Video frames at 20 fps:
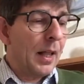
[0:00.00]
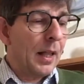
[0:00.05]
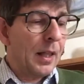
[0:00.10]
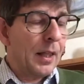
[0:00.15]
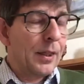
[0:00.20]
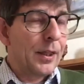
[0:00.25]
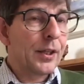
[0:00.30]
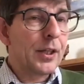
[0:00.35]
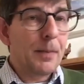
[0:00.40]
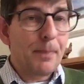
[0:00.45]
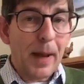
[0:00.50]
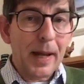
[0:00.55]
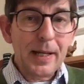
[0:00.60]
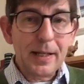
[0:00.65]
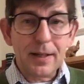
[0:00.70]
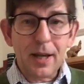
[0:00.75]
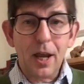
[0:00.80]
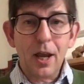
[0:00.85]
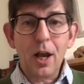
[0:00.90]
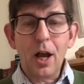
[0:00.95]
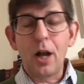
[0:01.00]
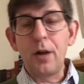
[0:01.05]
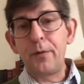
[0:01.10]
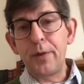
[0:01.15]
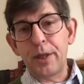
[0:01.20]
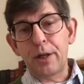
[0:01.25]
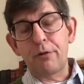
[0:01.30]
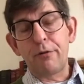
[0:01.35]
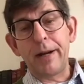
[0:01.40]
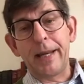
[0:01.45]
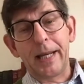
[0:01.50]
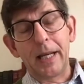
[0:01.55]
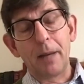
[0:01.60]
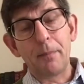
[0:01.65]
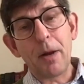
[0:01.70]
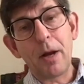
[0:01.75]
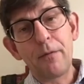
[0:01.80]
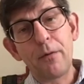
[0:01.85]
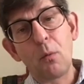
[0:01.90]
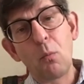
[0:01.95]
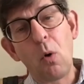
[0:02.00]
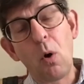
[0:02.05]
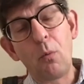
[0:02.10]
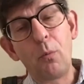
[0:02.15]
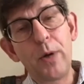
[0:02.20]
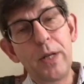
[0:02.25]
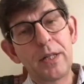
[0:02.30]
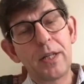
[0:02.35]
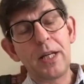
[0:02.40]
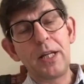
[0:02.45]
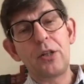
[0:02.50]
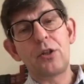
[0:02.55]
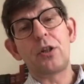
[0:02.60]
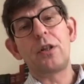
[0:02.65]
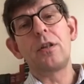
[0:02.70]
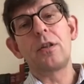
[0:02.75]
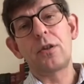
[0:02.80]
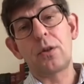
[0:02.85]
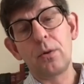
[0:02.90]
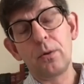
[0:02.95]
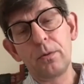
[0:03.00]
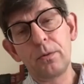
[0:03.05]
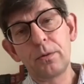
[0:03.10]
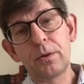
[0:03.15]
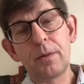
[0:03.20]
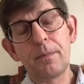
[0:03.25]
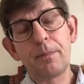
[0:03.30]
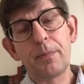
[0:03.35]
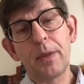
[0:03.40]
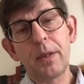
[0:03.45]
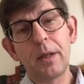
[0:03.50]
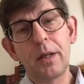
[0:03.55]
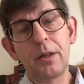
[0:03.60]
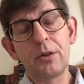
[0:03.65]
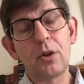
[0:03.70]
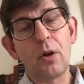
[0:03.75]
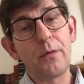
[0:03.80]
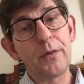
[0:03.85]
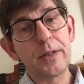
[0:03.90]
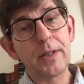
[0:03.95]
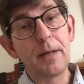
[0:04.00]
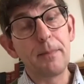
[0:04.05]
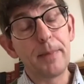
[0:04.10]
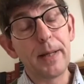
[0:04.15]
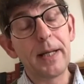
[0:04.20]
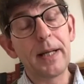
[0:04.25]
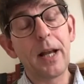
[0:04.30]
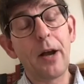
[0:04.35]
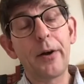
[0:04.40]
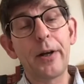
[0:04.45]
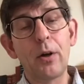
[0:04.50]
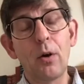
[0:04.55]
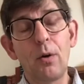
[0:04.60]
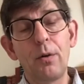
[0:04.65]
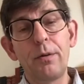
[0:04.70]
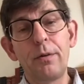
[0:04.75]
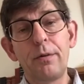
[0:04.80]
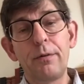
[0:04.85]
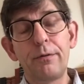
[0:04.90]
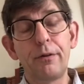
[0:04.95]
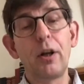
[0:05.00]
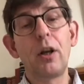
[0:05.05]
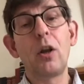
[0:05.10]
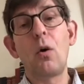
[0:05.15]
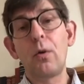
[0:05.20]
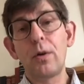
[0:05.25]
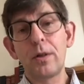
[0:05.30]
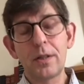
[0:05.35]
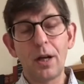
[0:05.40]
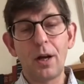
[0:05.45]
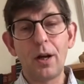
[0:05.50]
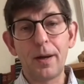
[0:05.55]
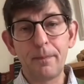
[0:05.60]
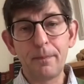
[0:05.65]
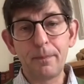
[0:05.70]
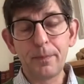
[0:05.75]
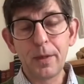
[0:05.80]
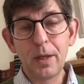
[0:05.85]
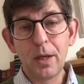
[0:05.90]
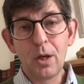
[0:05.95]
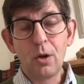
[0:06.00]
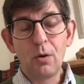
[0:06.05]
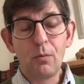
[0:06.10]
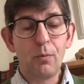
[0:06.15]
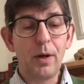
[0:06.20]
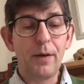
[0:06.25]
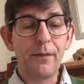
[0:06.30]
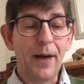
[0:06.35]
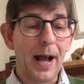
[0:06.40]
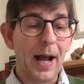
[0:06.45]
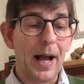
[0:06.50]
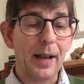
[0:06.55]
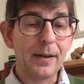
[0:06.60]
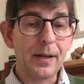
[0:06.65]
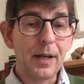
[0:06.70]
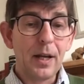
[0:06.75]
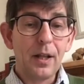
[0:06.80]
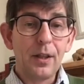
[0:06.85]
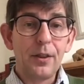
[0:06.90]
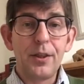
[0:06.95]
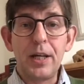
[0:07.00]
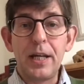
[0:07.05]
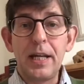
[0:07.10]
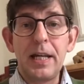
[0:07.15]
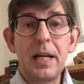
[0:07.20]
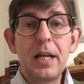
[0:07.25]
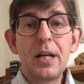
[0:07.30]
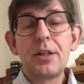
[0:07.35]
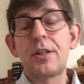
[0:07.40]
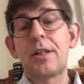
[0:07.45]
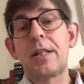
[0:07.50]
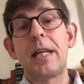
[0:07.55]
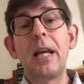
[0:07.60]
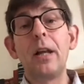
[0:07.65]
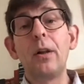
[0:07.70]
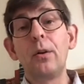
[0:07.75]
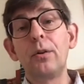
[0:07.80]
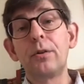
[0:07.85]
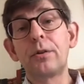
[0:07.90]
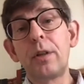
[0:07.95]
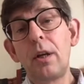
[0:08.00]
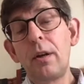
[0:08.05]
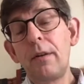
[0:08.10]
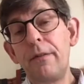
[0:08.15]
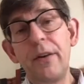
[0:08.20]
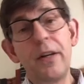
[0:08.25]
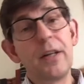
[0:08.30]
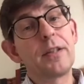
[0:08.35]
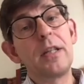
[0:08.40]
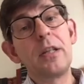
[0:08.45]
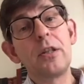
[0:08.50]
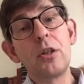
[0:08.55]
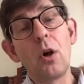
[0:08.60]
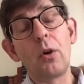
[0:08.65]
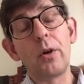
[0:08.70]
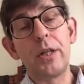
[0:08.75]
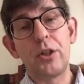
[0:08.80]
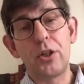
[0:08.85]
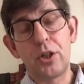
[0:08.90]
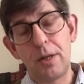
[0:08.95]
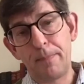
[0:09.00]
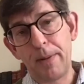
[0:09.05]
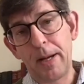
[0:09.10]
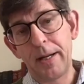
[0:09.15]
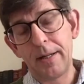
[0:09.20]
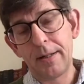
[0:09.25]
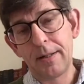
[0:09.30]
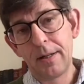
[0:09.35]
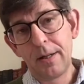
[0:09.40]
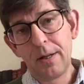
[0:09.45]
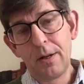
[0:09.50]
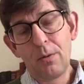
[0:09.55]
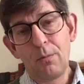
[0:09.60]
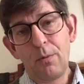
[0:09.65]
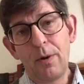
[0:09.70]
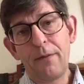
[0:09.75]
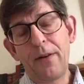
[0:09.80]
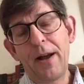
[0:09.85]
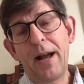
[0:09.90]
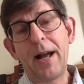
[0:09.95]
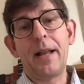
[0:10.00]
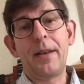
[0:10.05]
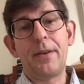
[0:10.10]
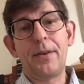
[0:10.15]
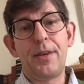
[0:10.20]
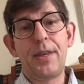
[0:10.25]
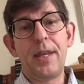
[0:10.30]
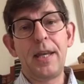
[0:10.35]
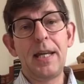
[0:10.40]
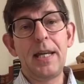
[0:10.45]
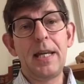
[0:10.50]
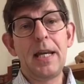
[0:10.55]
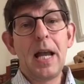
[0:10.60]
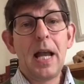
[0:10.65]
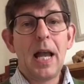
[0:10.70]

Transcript: The debate over the curriculum, over what we teach in schools, has obviously been going on for a long time. We've had the skills versus knowledge debate. We've had the